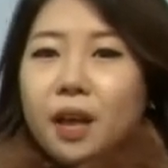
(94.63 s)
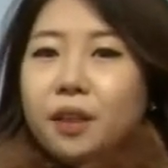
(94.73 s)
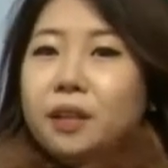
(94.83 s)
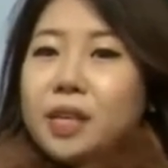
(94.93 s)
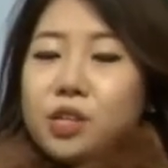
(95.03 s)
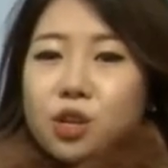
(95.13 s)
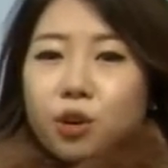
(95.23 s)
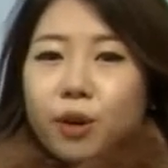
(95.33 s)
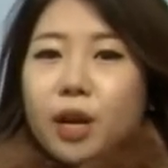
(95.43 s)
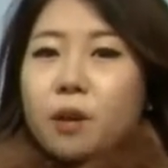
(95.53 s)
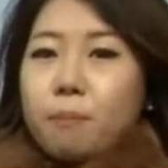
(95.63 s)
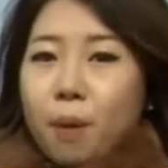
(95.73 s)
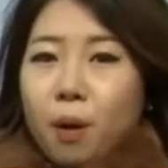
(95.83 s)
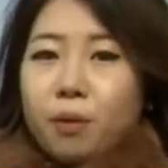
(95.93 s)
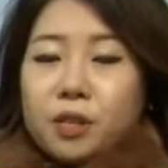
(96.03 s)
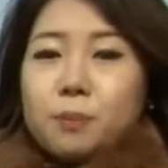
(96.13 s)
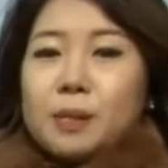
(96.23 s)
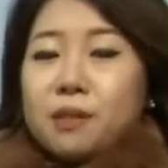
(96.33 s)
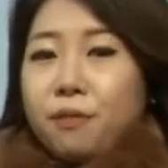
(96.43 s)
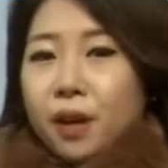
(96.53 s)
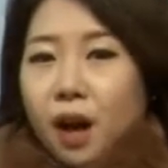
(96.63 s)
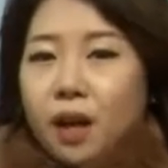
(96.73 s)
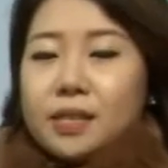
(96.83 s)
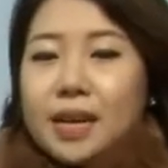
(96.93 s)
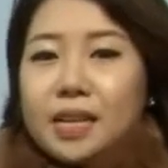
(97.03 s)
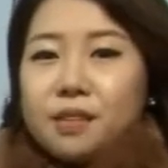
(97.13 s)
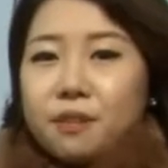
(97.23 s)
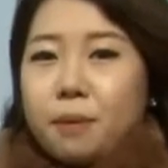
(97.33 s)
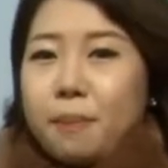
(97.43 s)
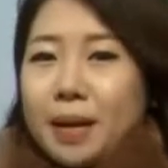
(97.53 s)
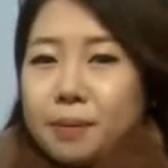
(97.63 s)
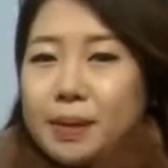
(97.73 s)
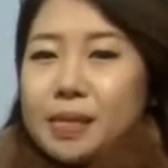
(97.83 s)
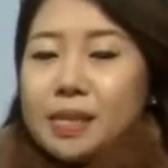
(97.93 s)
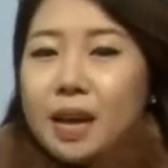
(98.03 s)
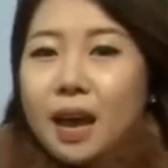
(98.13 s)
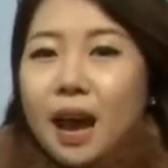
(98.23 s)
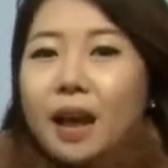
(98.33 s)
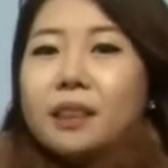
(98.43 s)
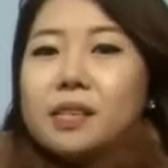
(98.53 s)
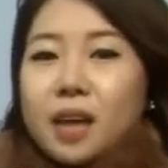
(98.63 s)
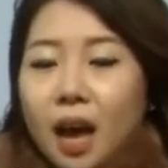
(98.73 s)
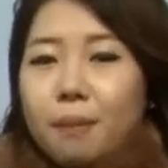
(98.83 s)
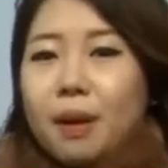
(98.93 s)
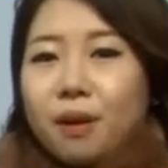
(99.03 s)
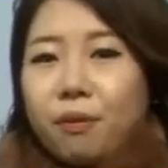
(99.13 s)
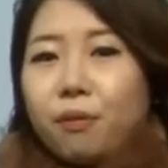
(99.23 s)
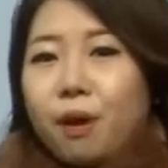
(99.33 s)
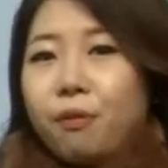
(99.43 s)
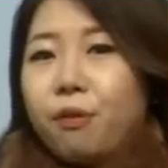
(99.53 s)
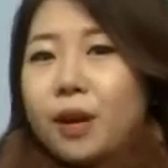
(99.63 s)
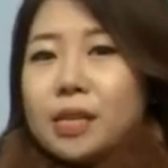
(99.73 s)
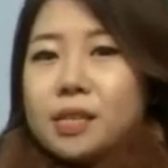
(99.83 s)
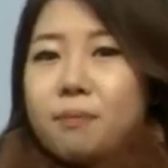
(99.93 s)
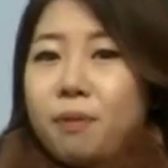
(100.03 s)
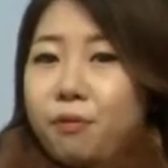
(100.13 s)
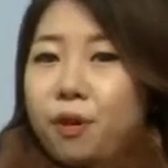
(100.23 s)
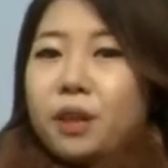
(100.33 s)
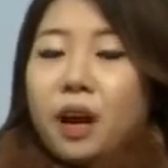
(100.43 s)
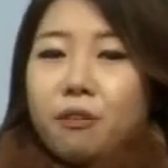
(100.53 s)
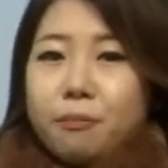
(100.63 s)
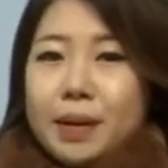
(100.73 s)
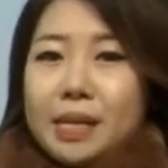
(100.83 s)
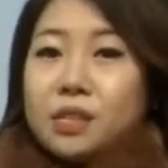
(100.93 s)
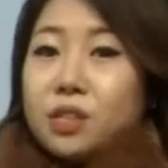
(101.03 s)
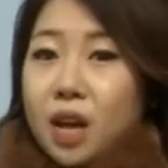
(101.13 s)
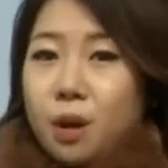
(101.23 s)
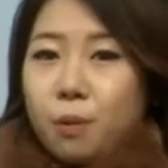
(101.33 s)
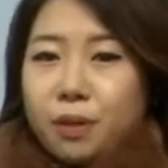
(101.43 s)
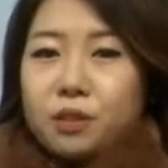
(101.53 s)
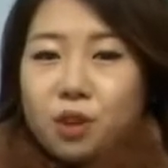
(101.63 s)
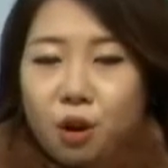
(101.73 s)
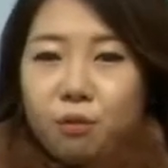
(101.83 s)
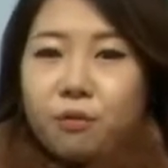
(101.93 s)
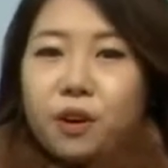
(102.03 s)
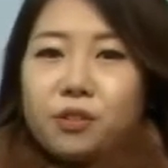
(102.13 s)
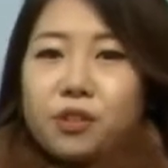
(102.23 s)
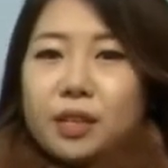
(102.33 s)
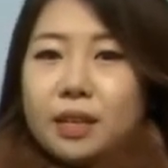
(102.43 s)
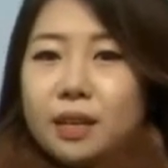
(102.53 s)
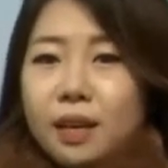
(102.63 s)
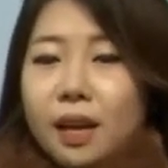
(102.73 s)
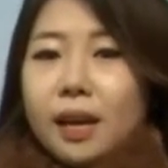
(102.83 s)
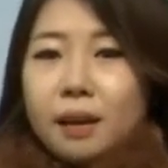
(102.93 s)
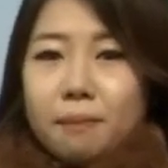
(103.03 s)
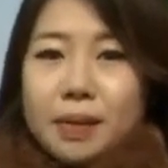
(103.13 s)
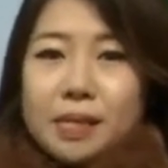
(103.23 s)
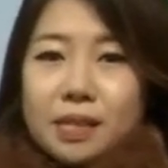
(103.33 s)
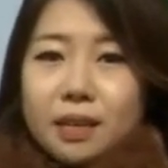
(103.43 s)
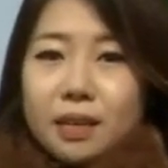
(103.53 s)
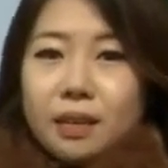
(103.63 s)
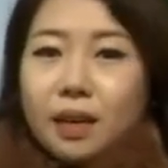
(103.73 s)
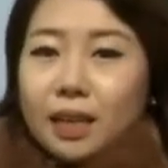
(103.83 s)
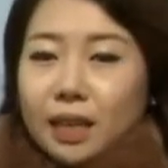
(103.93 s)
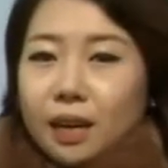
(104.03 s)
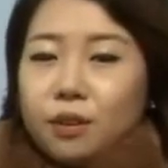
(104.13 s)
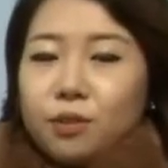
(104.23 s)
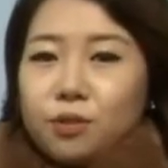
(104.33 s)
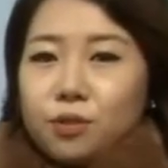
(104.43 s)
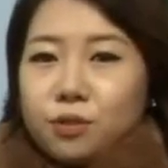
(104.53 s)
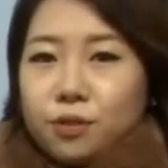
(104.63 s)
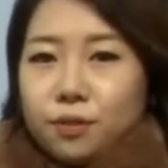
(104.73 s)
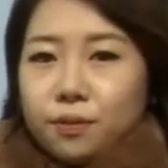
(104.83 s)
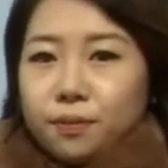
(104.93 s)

They'll need to agree on both the specific content of an amendment and the timing of a referendum before the government is done with its own version. Kim Min-ji, Arirang News.